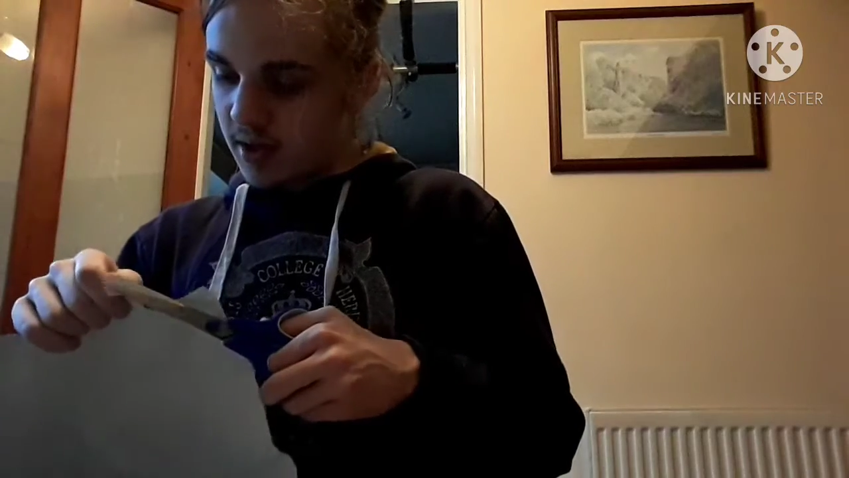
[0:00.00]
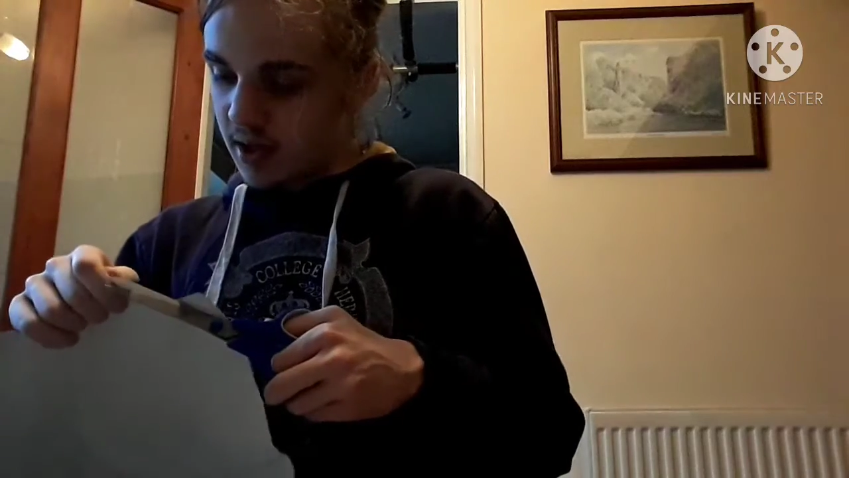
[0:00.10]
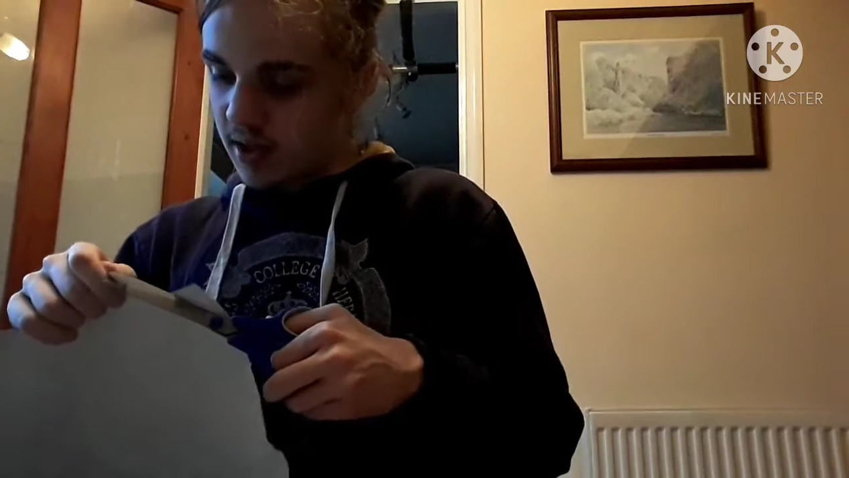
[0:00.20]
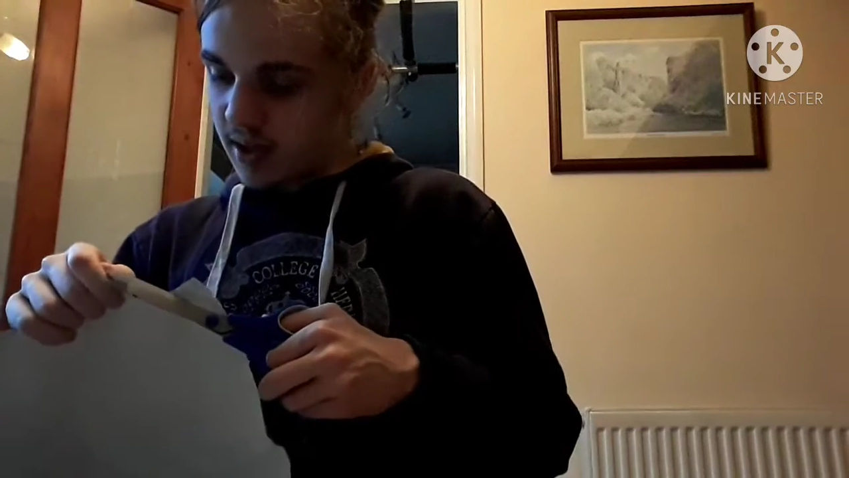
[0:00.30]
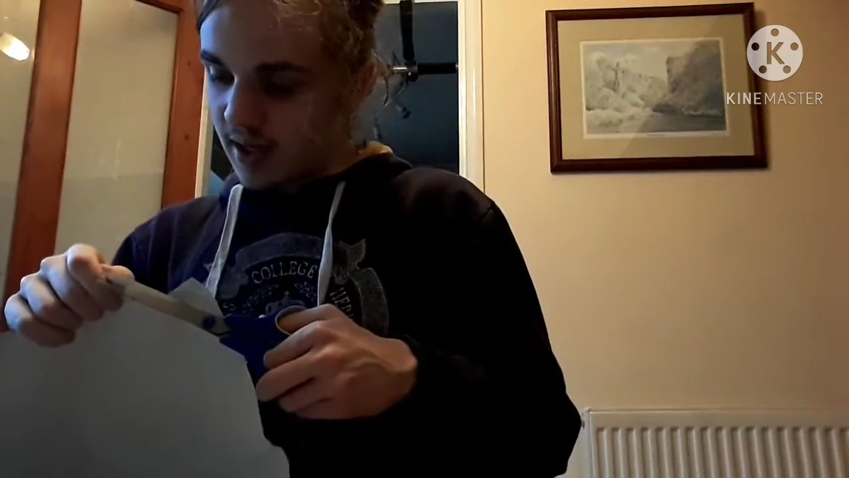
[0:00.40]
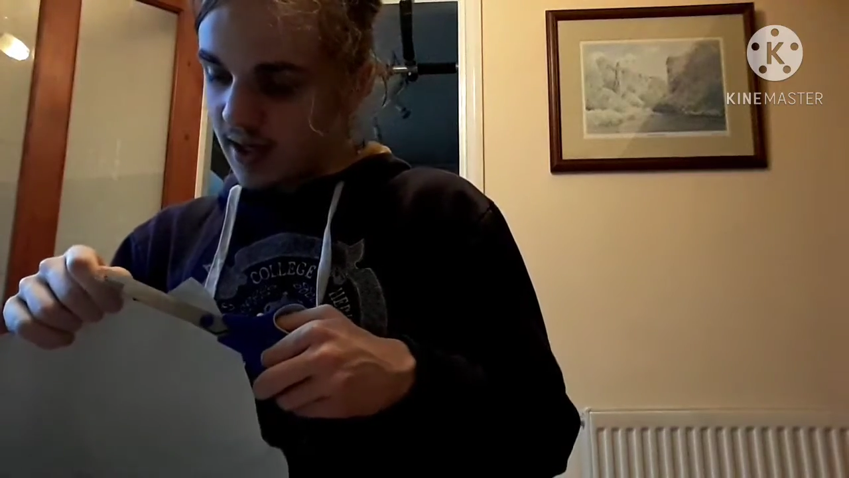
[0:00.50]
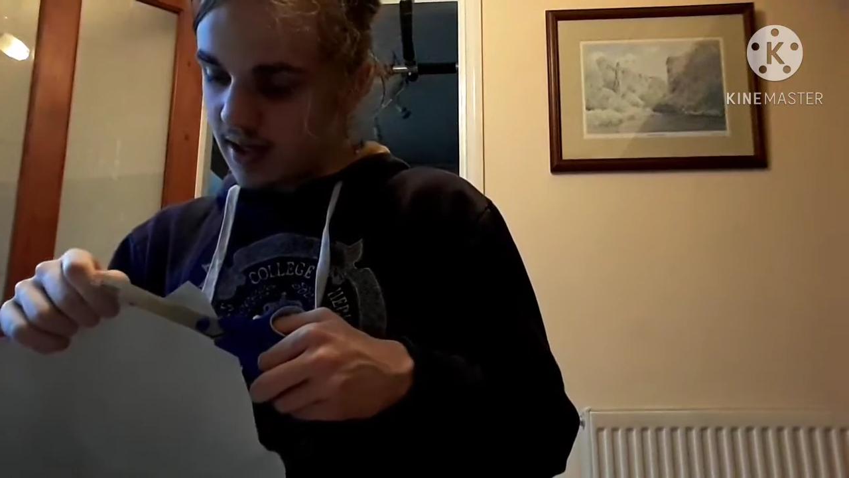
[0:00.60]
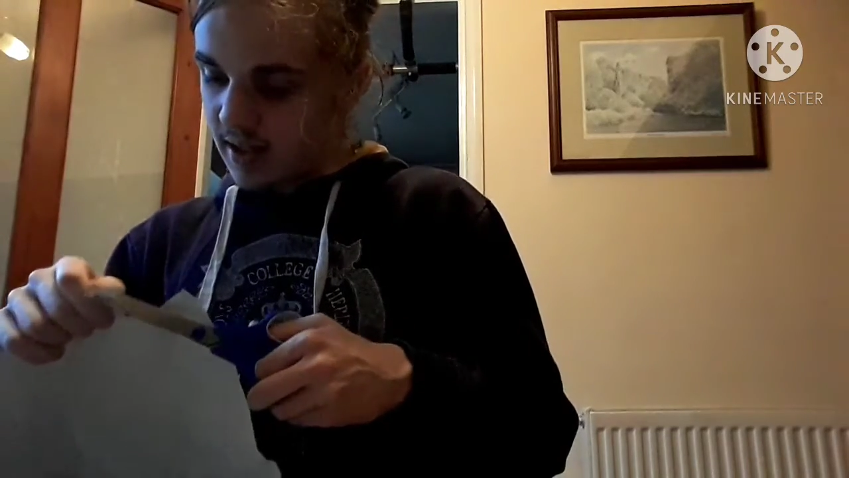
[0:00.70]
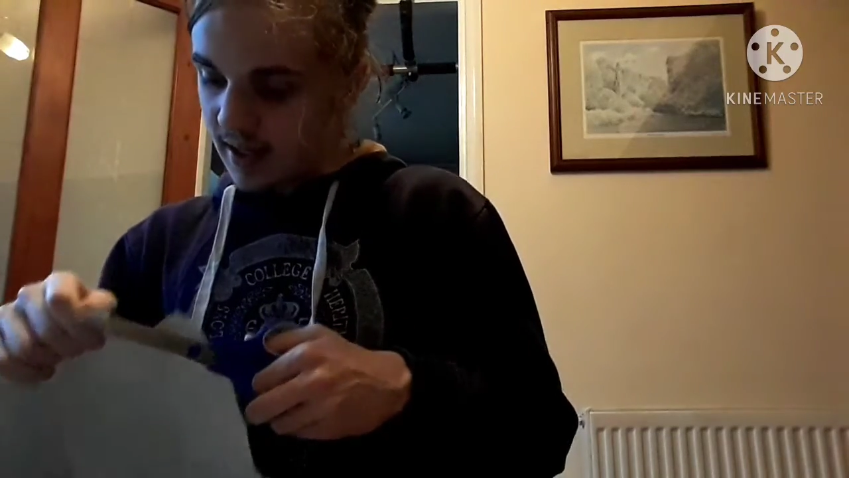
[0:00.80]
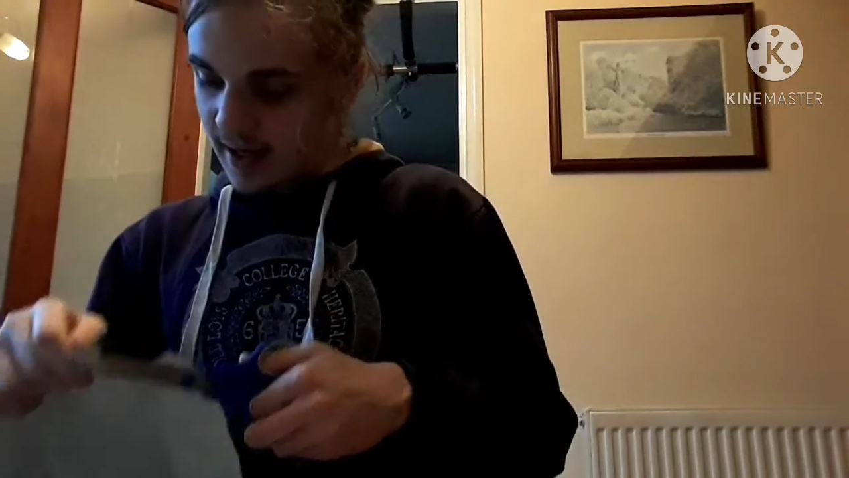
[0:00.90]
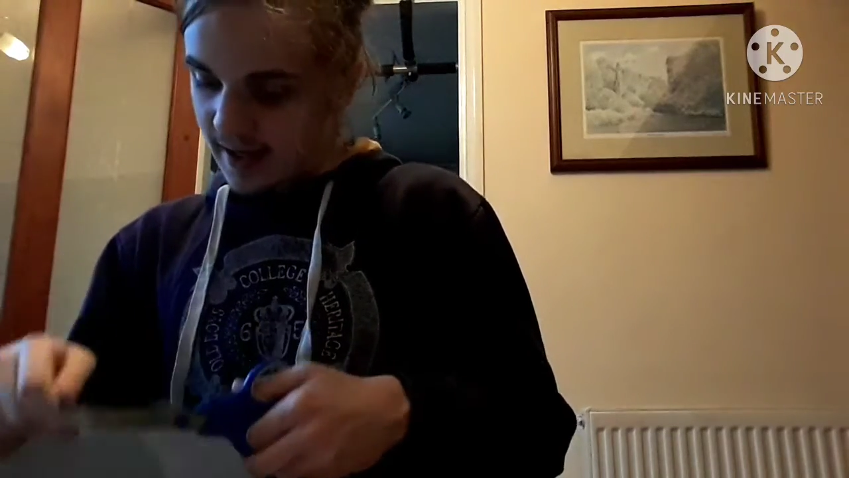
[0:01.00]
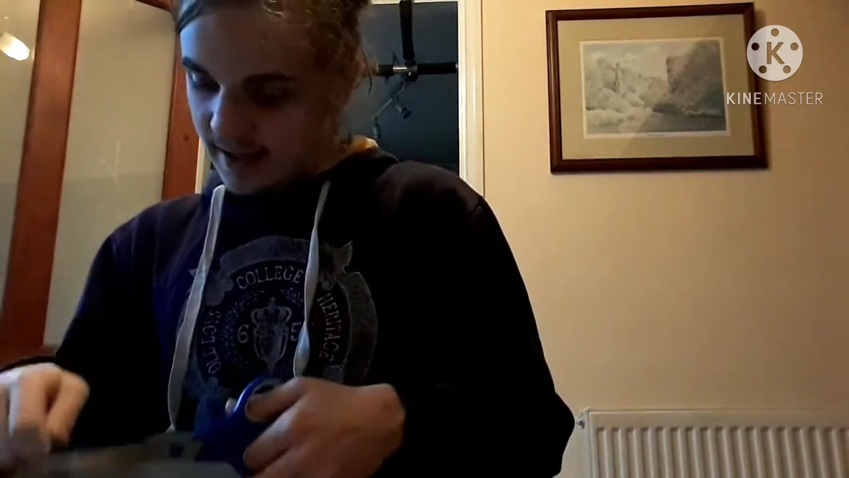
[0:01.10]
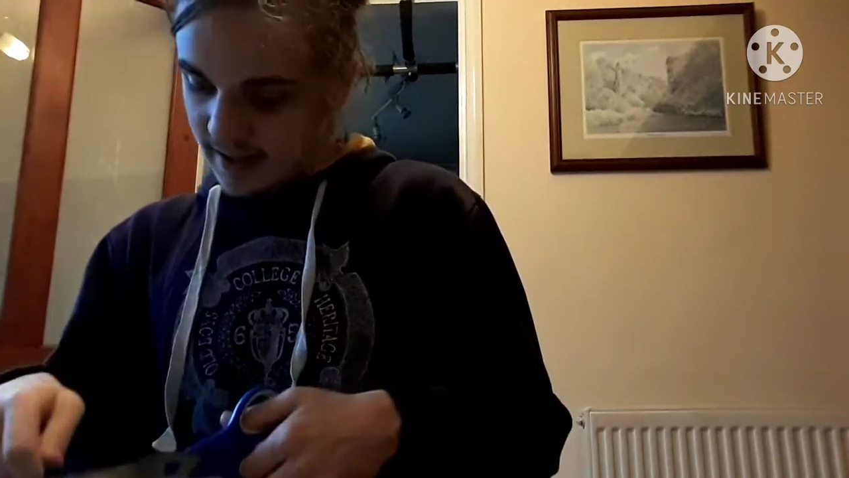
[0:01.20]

to think that,